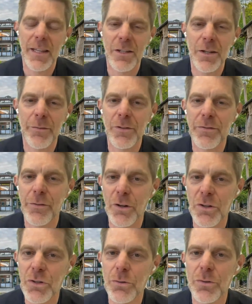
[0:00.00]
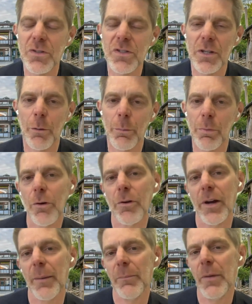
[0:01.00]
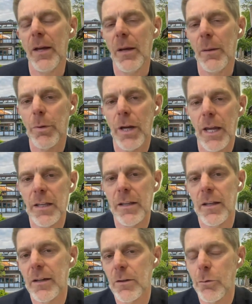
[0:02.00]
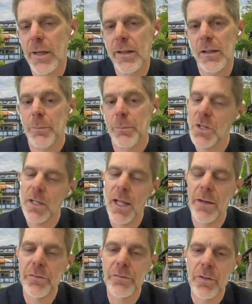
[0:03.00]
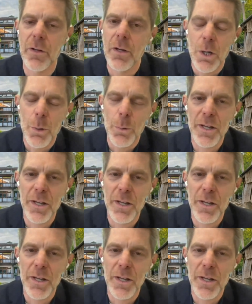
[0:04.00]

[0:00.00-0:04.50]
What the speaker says: making a difference for our students and our program, bringing the curriculum to life.